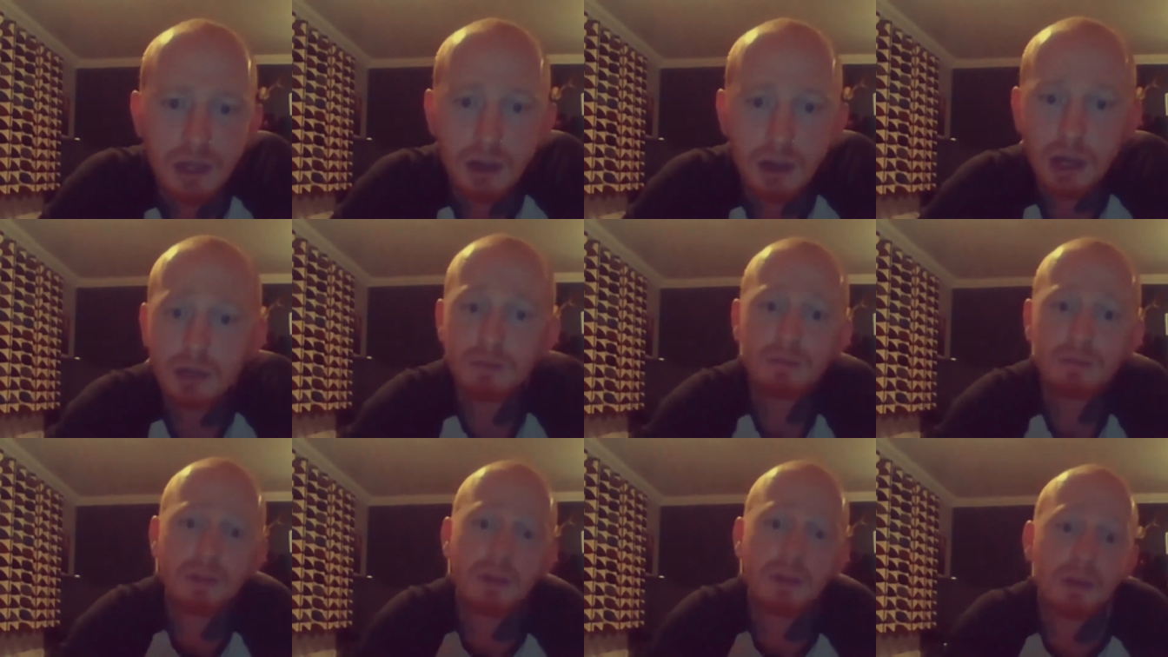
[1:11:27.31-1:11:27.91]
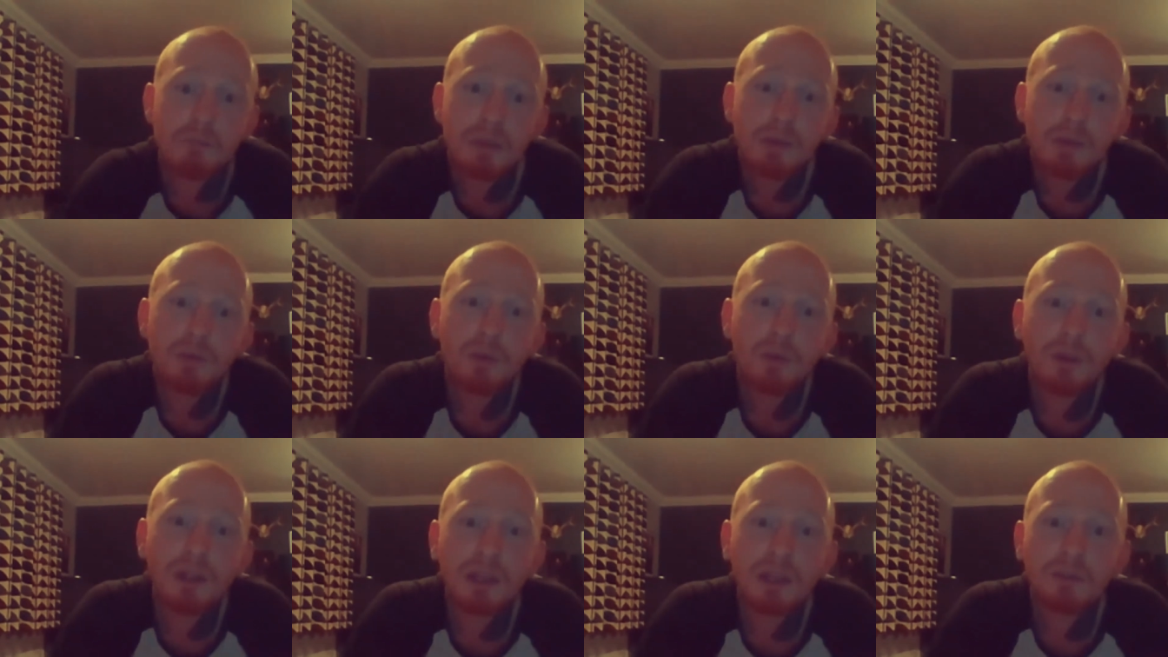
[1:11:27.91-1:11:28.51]
and like people
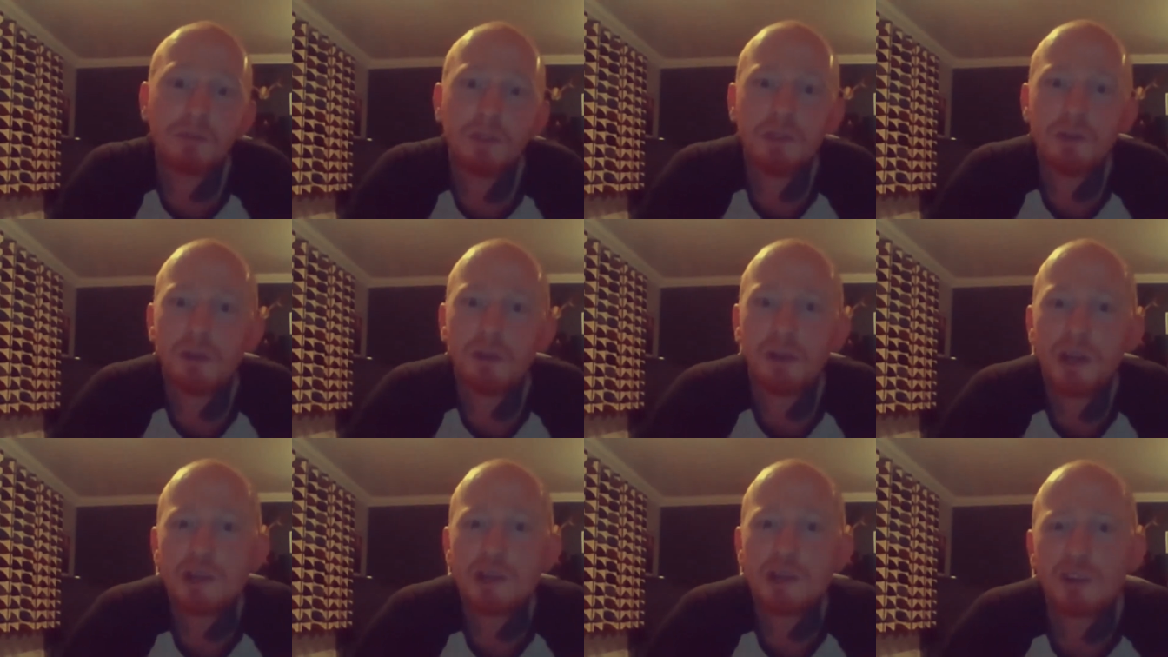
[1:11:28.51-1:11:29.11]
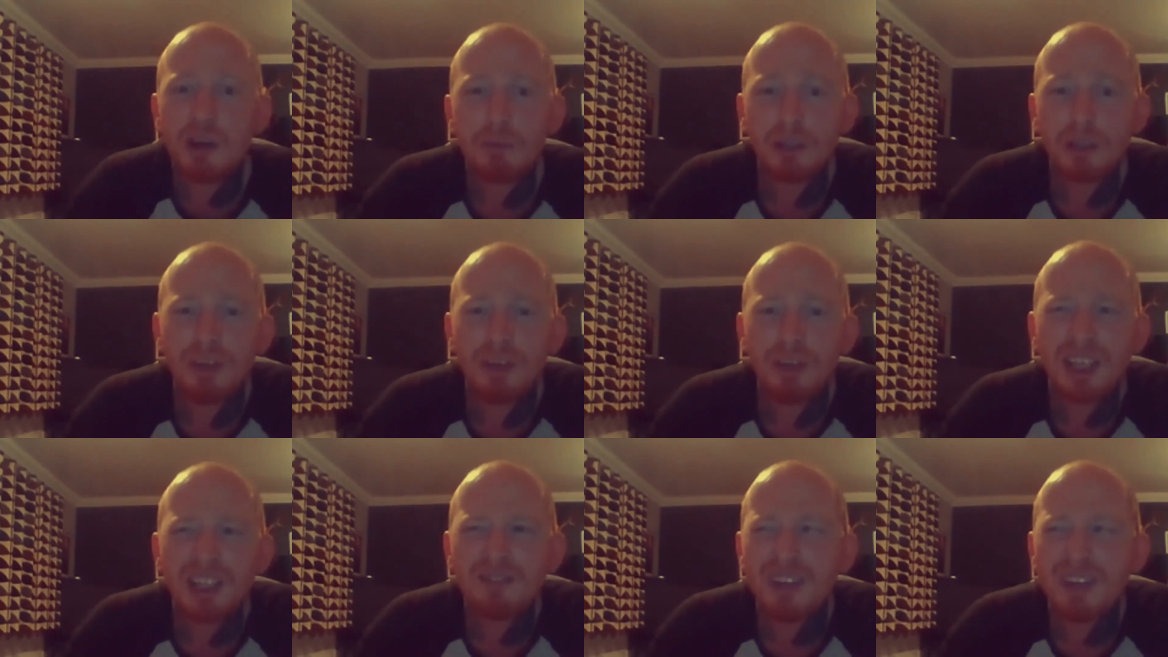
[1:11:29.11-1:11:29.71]
were like, you don't like tribal? I'm
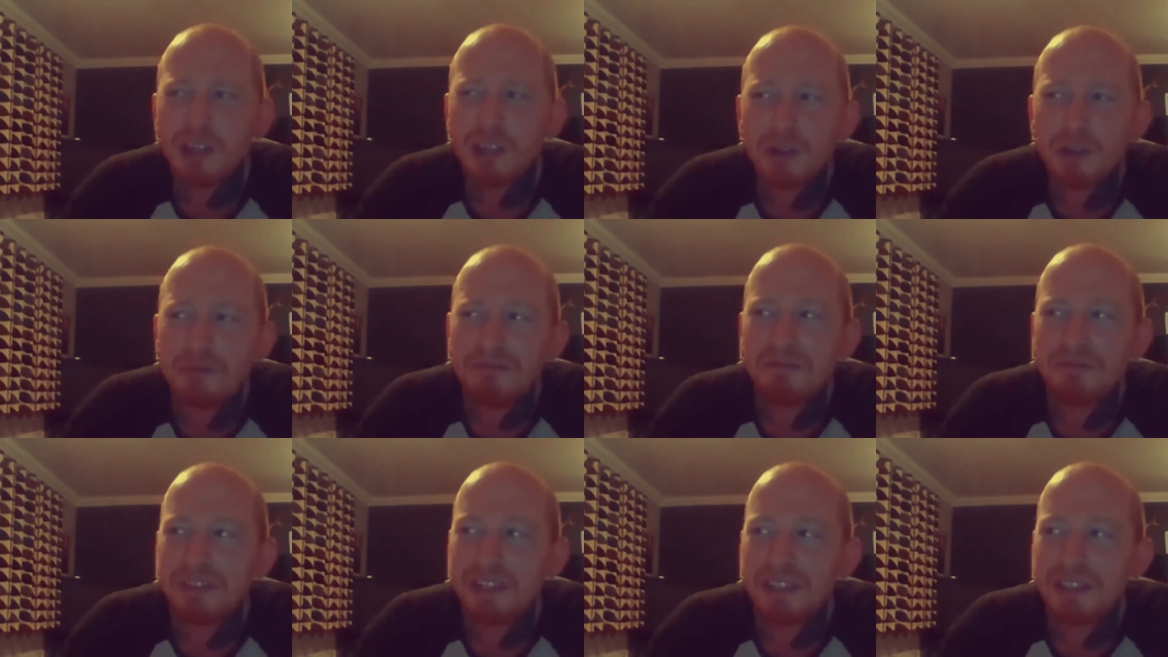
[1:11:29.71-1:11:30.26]
like, I don't.